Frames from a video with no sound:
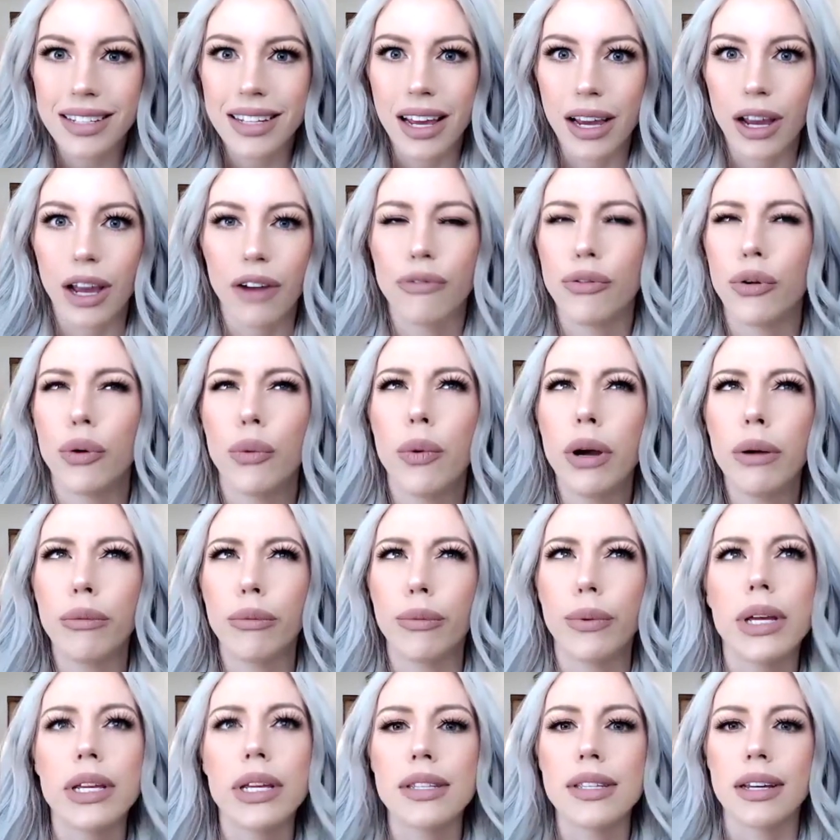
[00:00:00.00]
Like, for what
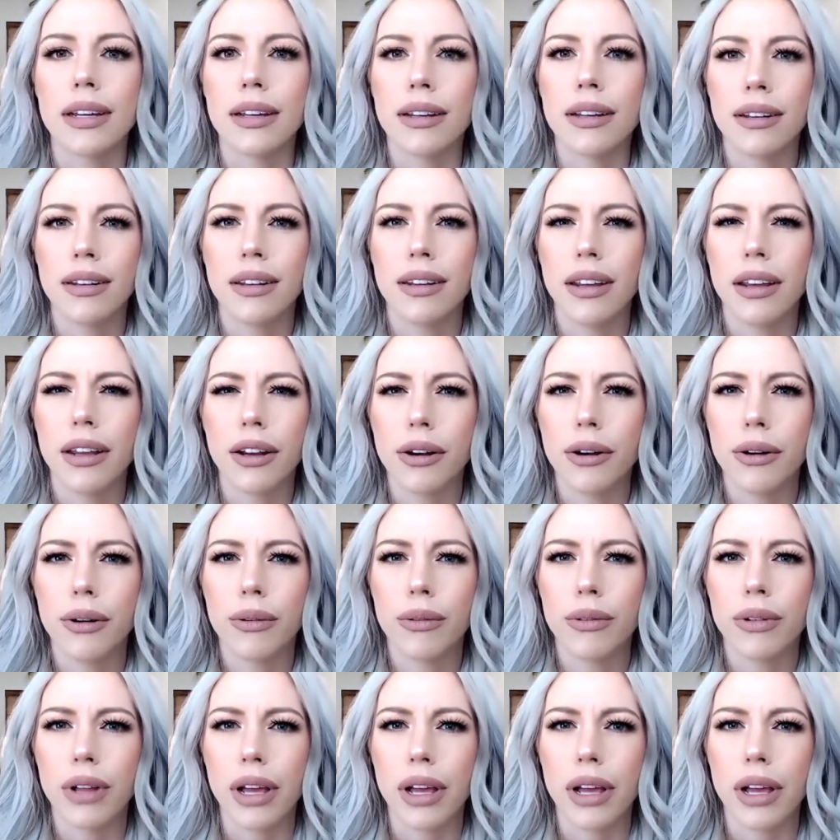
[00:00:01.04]
reason, you know?